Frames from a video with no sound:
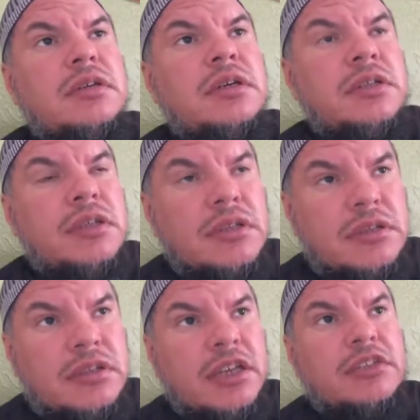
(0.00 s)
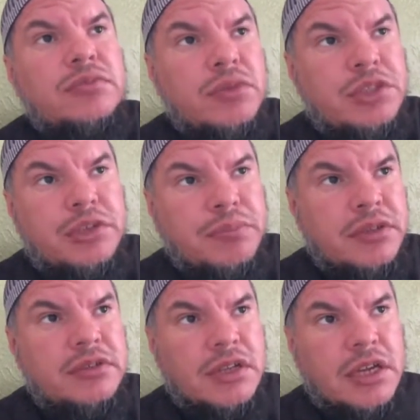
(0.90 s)
another text which
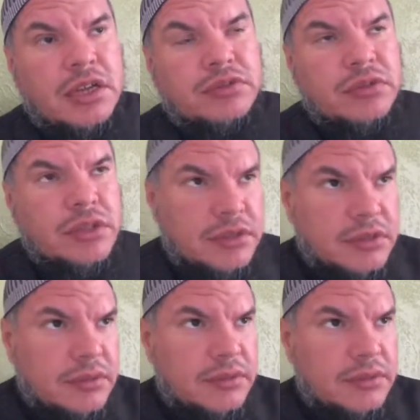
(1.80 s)
appears to contradict it.